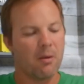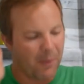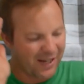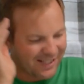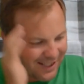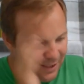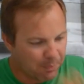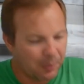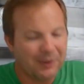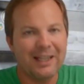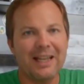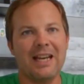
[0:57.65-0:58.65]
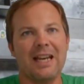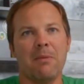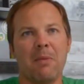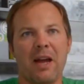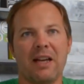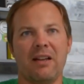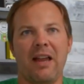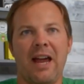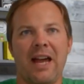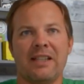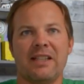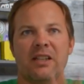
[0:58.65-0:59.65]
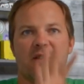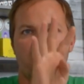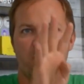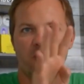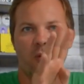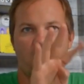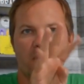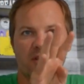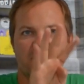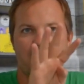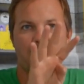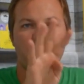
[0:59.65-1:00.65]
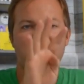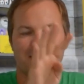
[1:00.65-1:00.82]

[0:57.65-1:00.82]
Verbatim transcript: By splitting my class into 4 separate